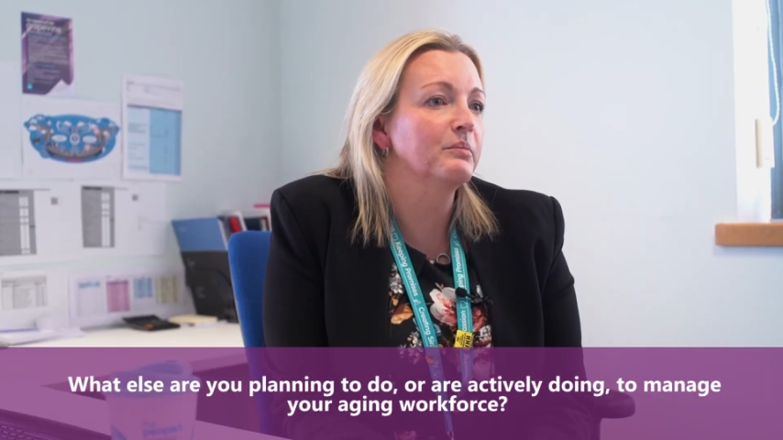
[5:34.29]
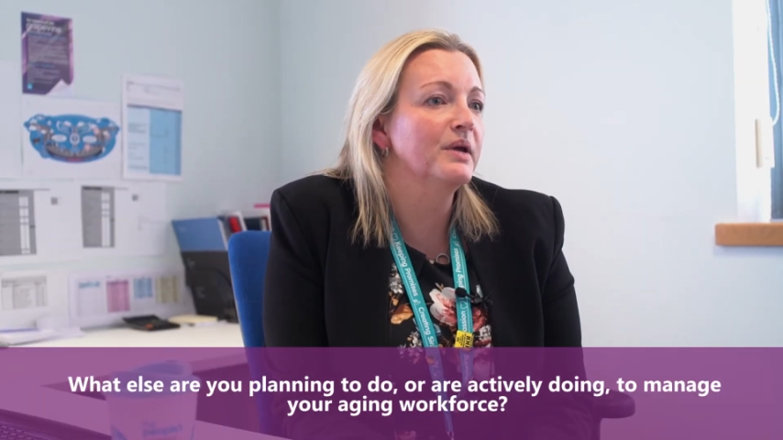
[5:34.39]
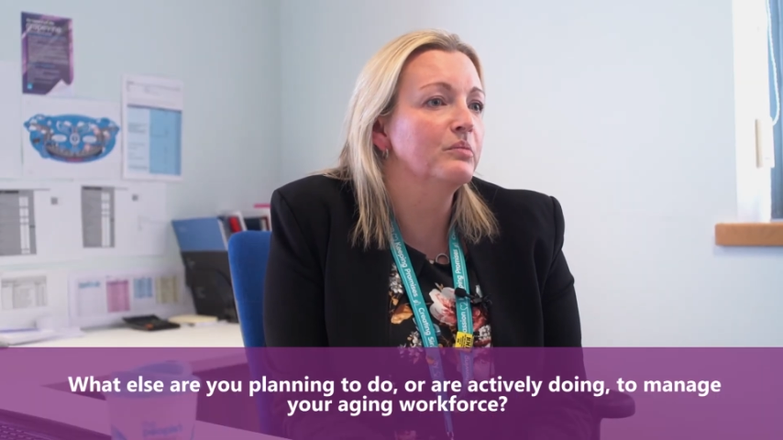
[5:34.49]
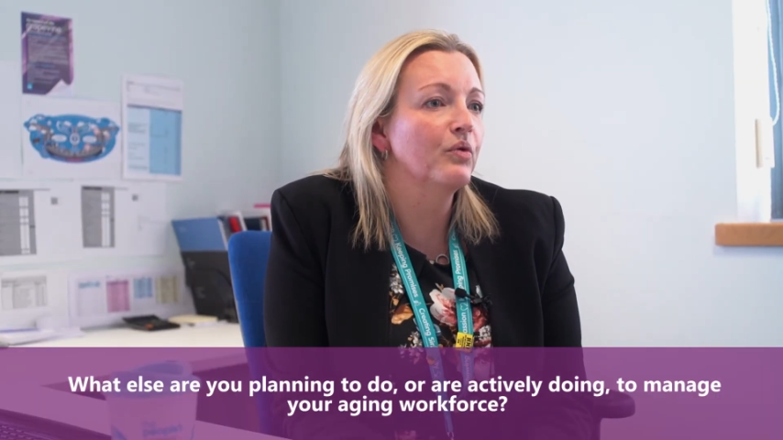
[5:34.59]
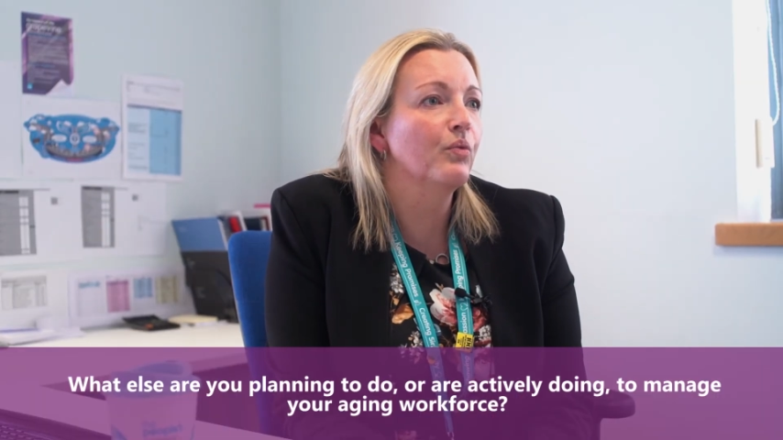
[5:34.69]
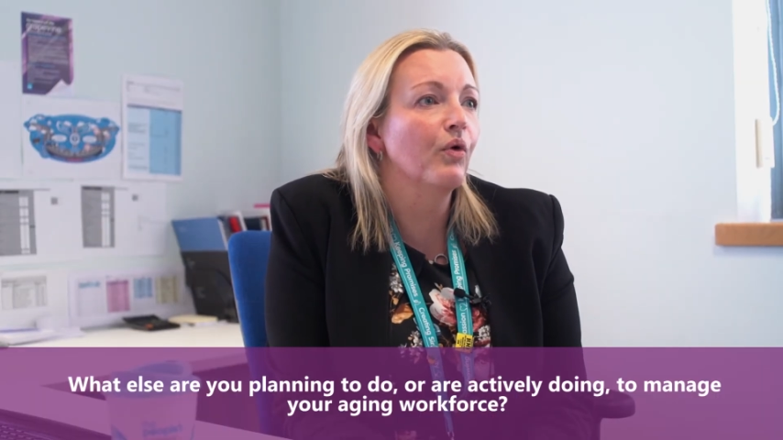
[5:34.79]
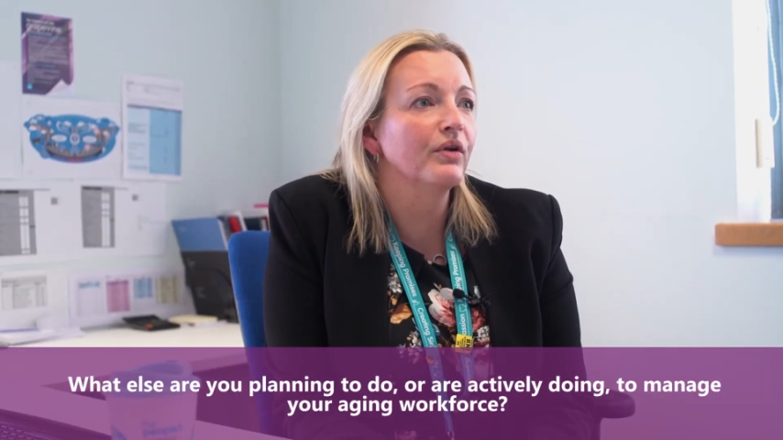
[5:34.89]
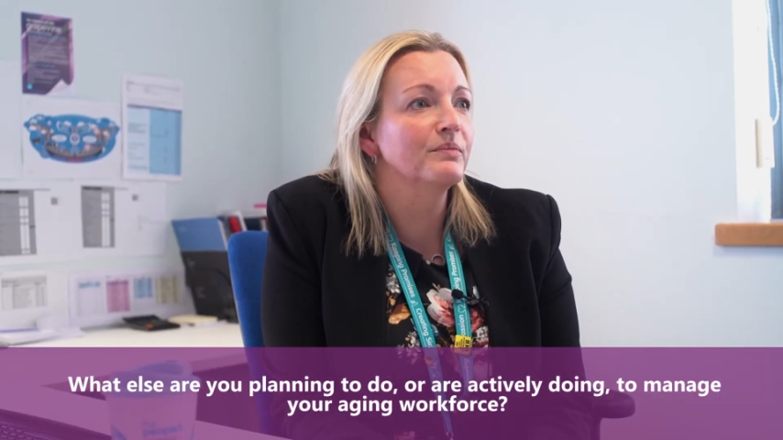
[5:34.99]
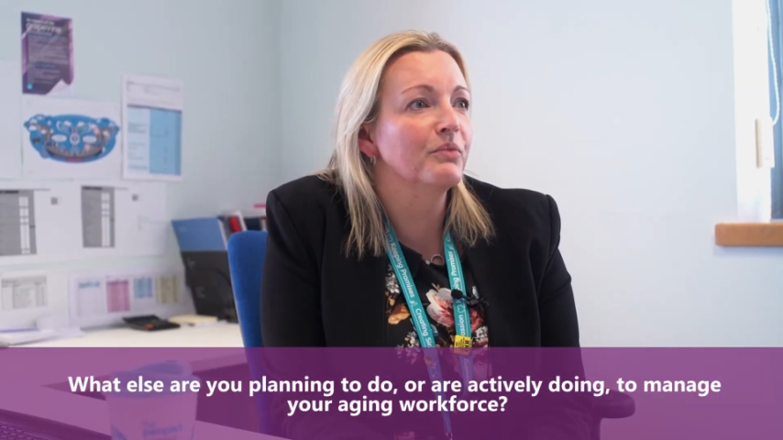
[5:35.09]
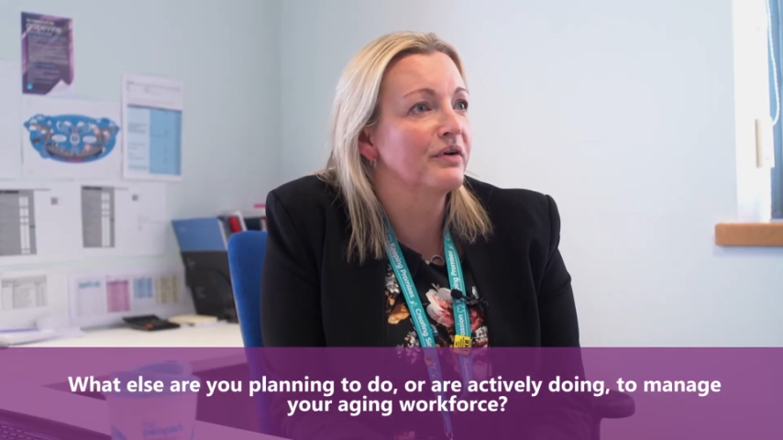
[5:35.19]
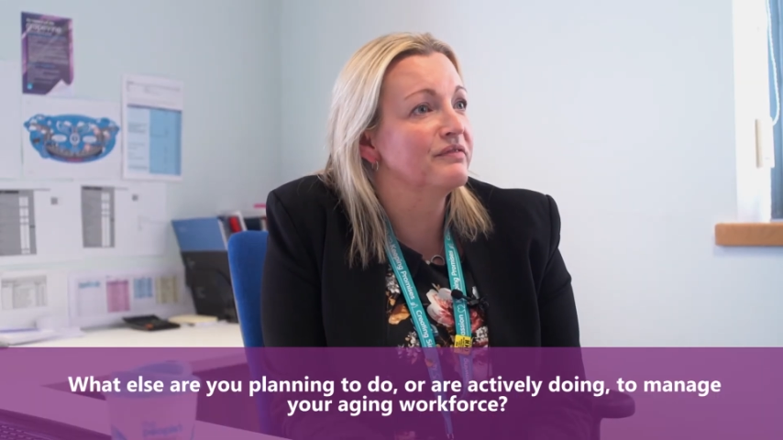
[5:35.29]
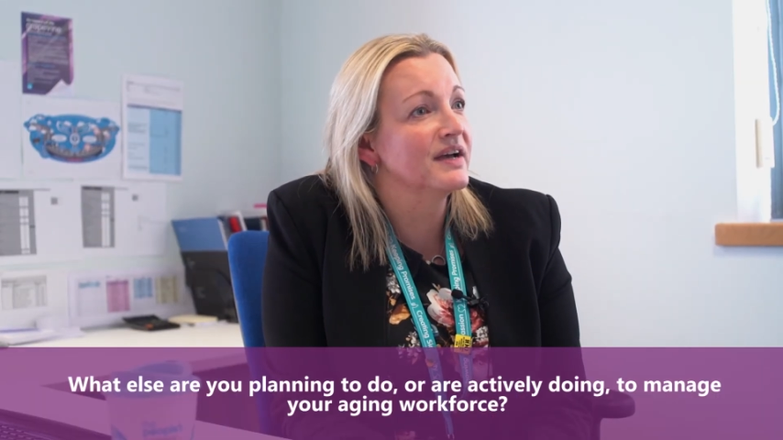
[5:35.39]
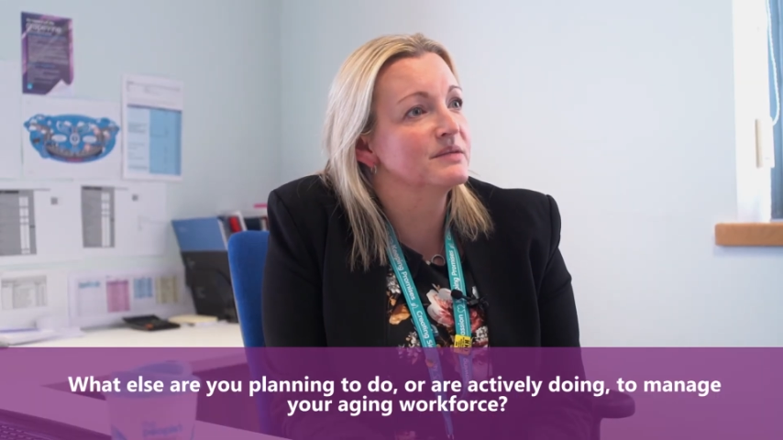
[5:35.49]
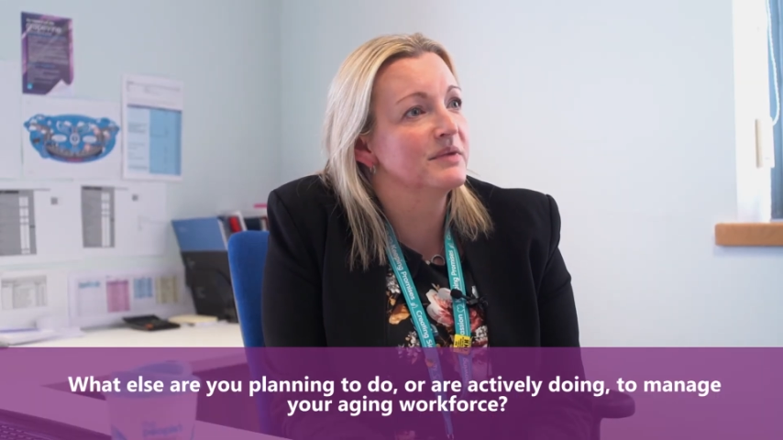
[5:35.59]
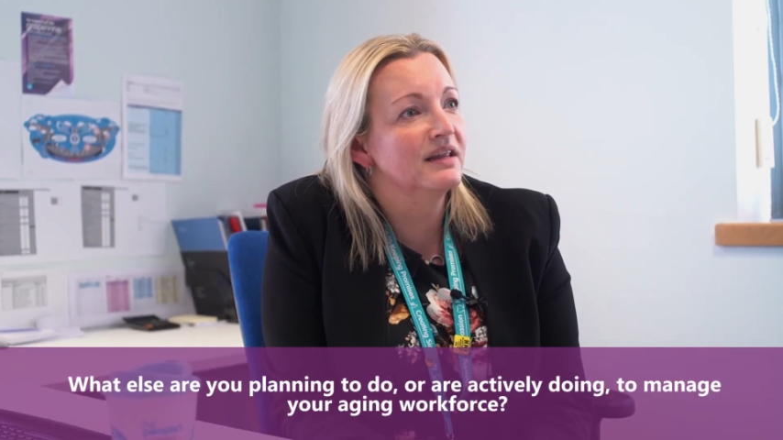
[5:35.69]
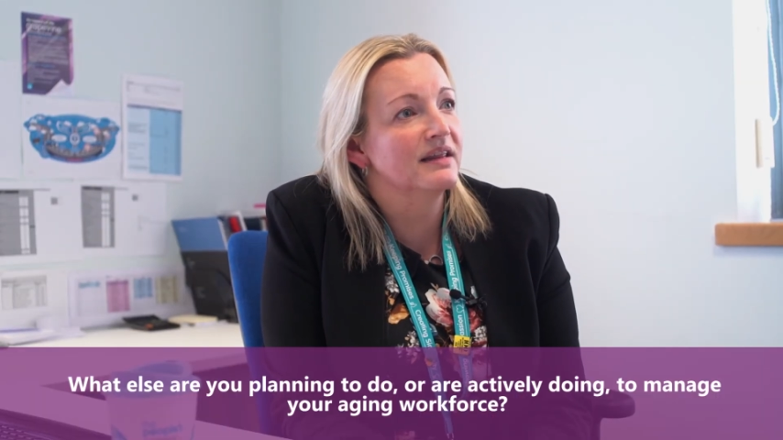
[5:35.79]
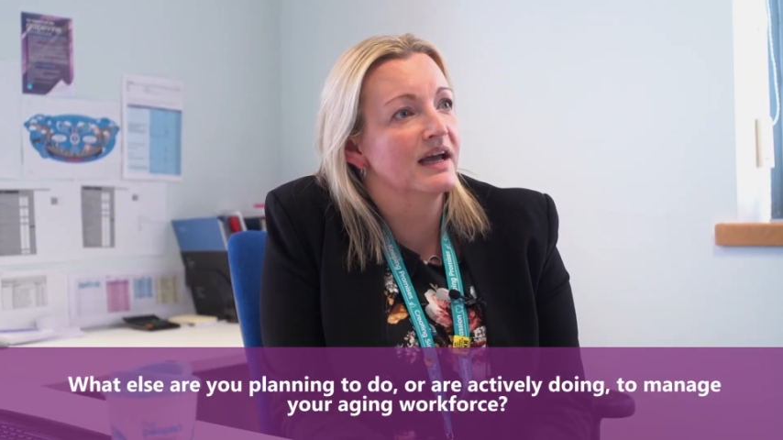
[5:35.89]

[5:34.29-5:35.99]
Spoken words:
people want more investment in